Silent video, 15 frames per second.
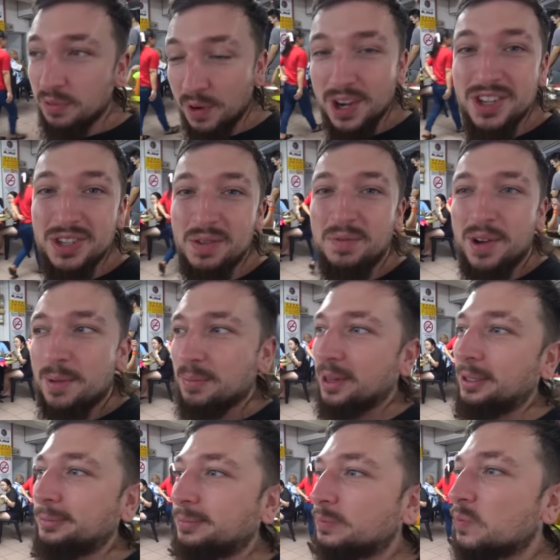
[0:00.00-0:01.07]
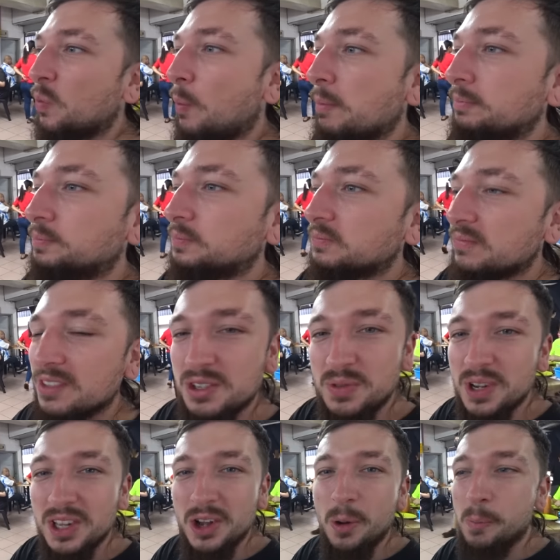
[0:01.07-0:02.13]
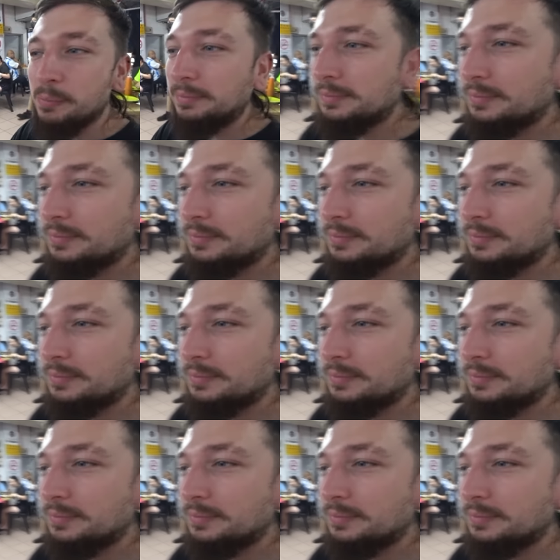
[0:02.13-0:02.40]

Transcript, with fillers: friends and family. Really good.